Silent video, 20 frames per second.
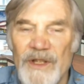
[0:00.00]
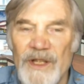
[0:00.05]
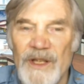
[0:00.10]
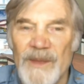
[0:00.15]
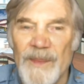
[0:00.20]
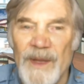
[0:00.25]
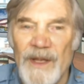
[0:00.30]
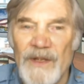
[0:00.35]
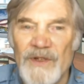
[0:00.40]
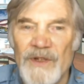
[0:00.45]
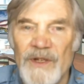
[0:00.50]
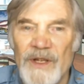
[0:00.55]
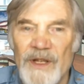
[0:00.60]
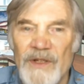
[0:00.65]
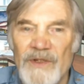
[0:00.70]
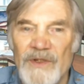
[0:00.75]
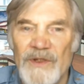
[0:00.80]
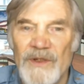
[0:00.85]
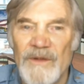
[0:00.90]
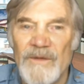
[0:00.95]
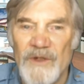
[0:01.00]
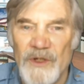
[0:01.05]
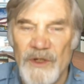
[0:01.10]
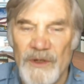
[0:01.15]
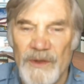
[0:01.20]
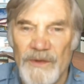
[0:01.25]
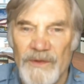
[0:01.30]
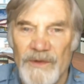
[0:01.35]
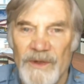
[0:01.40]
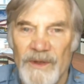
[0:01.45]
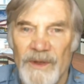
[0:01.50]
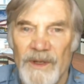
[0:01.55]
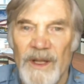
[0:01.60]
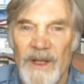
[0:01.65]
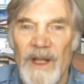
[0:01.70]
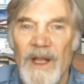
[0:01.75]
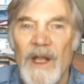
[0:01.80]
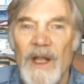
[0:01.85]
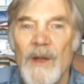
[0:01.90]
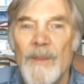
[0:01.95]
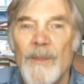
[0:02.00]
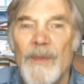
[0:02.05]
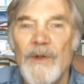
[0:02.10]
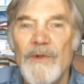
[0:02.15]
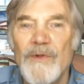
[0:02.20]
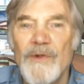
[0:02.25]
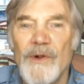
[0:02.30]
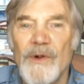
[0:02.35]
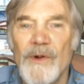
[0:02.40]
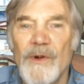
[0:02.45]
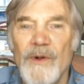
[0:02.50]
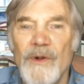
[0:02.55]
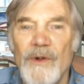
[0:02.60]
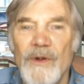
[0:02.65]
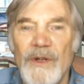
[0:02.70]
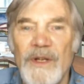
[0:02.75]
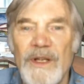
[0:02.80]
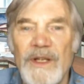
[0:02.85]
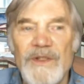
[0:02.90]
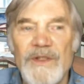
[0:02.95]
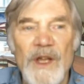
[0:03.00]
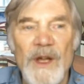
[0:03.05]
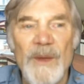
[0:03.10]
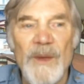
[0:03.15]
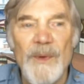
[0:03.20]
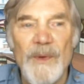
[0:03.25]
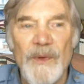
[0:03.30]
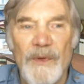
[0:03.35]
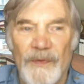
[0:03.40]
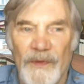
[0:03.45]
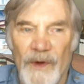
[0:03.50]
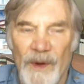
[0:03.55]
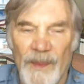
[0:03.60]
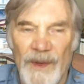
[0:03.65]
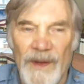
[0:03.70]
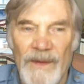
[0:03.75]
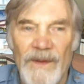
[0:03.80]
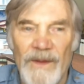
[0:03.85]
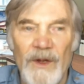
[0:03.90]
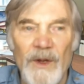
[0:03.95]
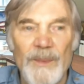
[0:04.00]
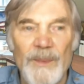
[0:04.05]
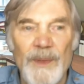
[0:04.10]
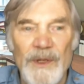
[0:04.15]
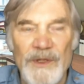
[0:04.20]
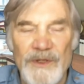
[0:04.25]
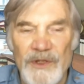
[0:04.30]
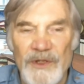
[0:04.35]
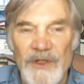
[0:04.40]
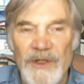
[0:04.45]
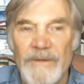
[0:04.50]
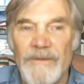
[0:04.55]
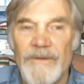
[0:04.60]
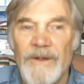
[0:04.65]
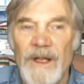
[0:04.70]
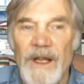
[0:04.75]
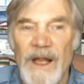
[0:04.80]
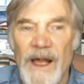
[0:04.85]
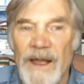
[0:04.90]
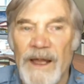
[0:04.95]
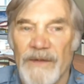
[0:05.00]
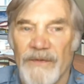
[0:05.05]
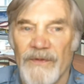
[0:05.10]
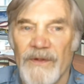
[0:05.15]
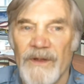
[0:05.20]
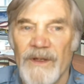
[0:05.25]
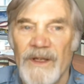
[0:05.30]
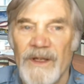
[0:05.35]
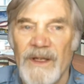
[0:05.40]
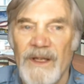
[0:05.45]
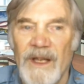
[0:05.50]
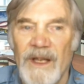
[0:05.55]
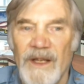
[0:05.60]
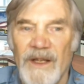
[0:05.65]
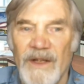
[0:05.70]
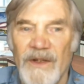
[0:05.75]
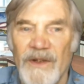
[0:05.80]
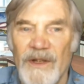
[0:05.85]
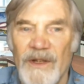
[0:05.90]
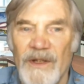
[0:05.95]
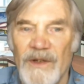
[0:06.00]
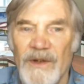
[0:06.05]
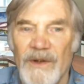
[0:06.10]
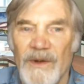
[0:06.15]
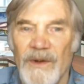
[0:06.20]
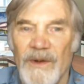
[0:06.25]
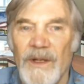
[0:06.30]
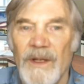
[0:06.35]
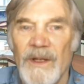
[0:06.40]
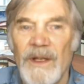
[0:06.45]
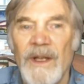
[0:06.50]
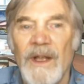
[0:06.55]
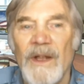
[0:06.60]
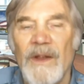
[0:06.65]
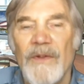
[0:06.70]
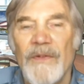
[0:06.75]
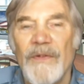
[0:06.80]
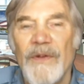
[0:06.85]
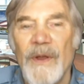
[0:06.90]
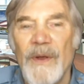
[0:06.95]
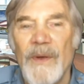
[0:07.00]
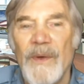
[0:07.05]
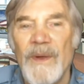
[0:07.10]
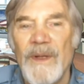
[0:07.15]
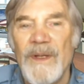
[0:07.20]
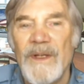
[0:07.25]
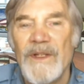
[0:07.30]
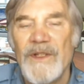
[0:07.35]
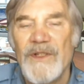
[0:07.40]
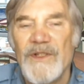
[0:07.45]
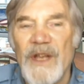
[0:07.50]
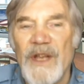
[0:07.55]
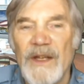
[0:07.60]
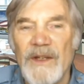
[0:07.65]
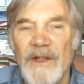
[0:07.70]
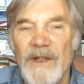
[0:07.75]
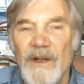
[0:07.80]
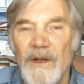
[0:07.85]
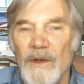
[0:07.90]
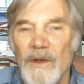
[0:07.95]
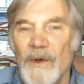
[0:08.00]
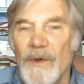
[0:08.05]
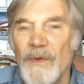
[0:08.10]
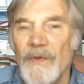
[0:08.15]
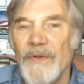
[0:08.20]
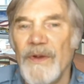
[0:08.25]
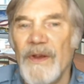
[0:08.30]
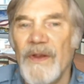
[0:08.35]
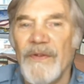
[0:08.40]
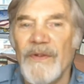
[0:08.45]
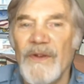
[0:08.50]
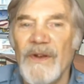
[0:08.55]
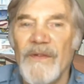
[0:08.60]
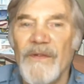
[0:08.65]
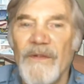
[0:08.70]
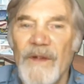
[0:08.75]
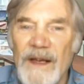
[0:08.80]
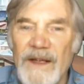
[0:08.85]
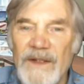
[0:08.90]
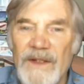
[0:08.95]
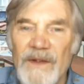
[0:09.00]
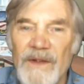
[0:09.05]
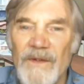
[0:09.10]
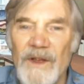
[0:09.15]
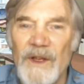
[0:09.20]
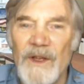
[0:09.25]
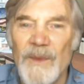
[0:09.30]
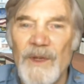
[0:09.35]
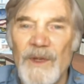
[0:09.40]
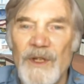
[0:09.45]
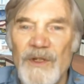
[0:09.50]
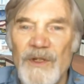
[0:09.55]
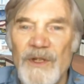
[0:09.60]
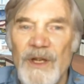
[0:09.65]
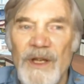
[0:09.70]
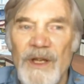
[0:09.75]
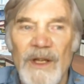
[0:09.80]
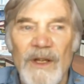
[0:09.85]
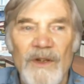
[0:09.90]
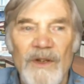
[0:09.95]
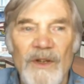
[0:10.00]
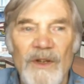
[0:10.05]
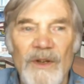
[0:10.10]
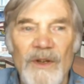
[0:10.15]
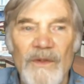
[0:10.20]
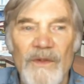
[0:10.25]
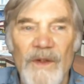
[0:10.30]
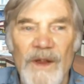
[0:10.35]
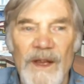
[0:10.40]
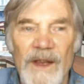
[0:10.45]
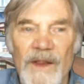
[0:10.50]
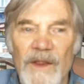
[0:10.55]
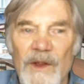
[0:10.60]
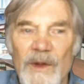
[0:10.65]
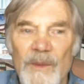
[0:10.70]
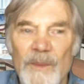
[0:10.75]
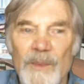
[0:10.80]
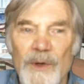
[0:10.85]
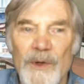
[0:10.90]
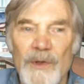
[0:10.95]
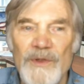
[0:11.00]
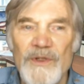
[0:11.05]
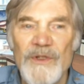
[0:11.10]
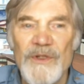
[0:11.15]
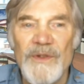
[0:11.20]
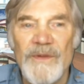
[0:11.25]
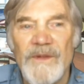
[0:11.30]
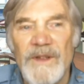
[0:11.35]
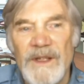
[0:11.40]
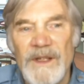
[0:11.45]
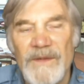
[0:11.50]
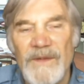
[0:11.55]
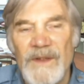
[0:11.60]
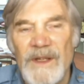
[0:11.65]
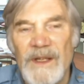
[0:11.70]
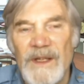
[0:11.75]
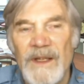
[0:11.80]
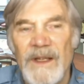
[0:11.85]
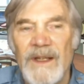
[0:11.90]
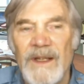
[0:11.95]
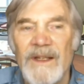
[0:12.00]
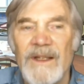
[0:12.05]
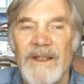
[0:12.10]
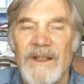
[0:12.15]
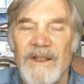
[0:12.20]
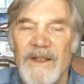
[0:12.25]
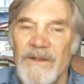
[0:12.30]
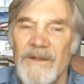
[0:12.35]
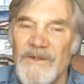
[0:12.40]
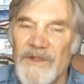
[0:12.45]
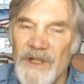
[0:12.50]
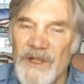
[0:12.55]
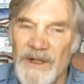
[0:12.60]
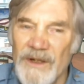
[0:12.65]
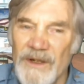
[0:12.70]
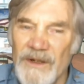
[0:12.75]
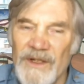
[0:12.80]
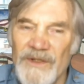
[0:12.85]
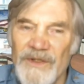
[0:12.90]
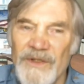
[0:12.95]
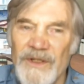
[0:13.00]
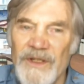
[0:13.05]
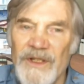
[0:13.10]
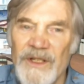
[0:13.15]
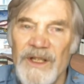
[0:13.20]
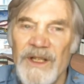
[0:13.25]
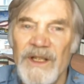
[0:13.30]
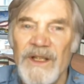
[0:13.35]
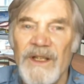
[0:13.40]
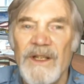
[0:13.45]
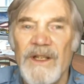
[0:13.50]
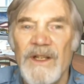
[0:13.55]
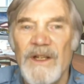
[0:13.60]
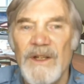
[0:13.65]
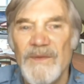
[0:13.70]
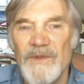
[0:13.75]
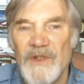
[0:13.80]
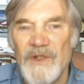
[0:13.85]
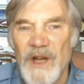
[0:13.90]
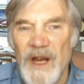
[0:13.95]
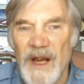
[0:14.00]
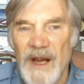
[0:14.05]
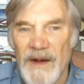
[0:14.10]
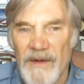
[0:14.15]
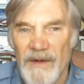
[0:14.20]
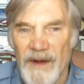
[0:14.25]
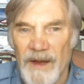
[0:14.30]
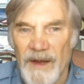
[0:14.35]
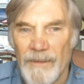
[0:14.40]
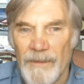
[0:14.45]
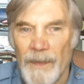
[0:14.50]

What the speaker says: the imagination of children, but draw good examples from it that are positive for life, he continued. So Santa Claus is an effective image to convey the importance of giving, of generosity, of sharing.